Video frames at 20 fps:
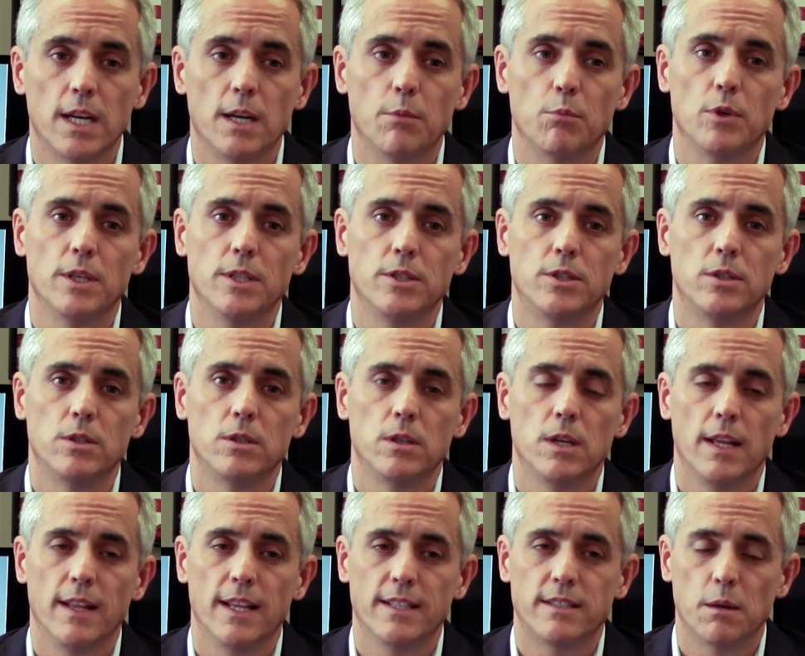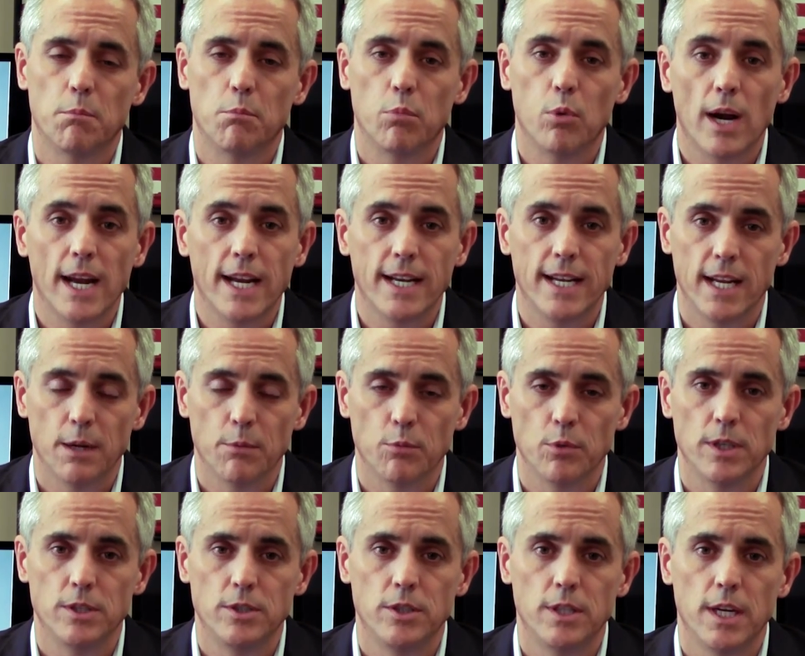hemorrhage, and that's a brain
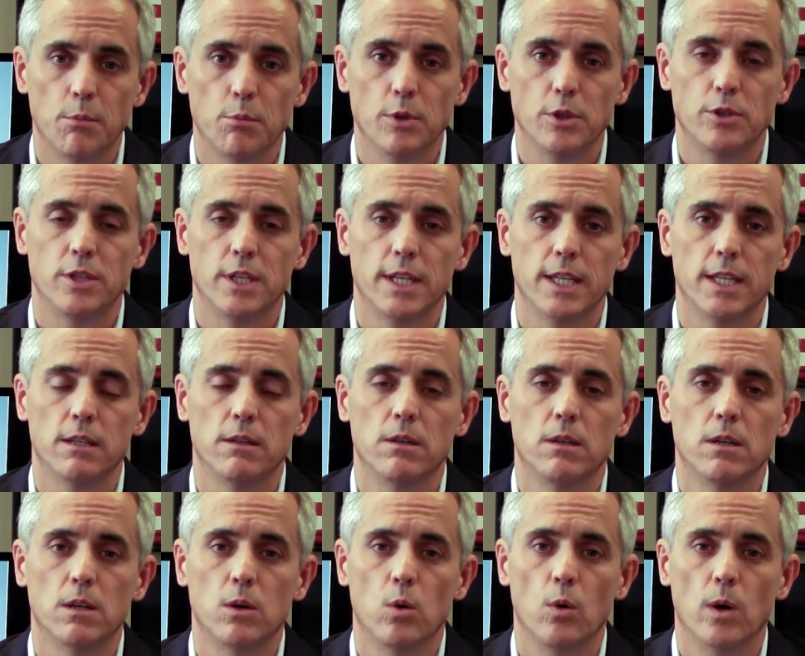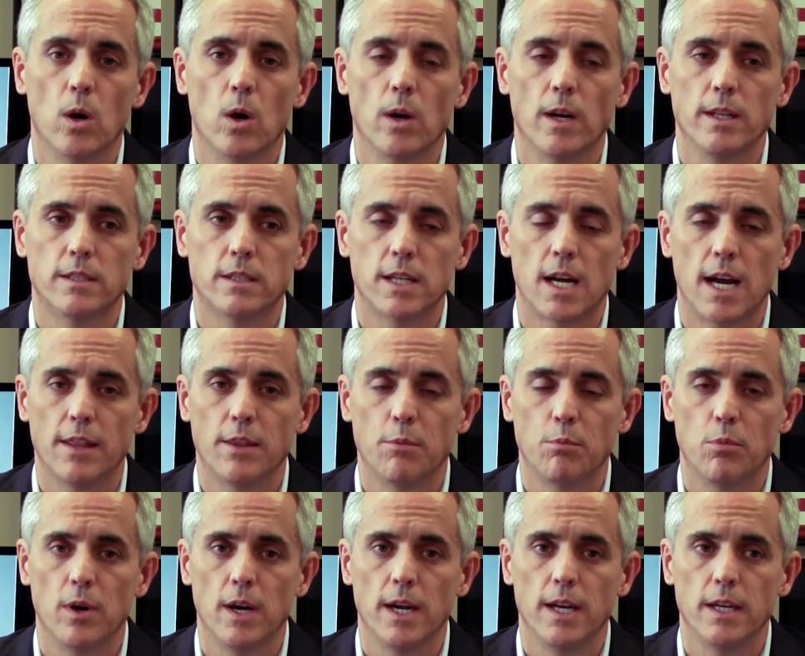hemorrhage, hemorrhaging going on inside the
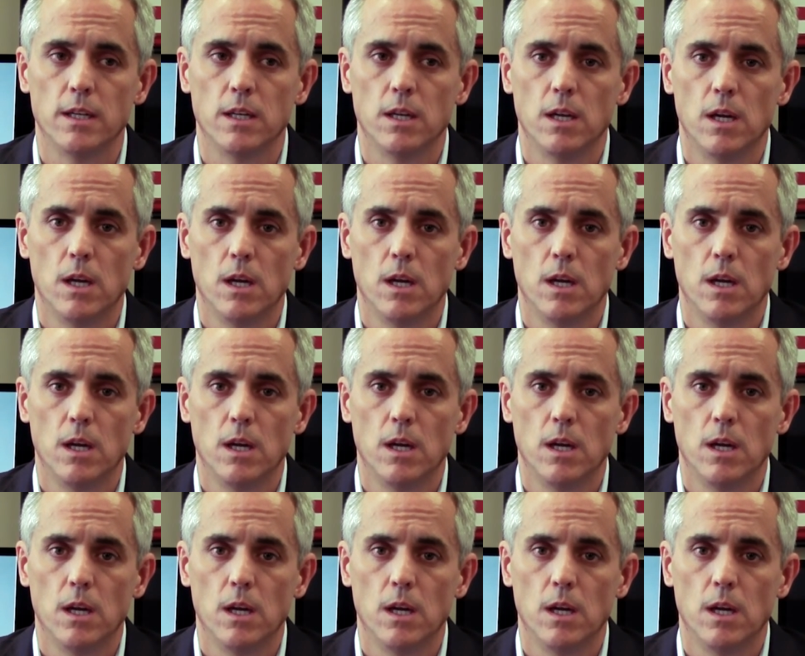brain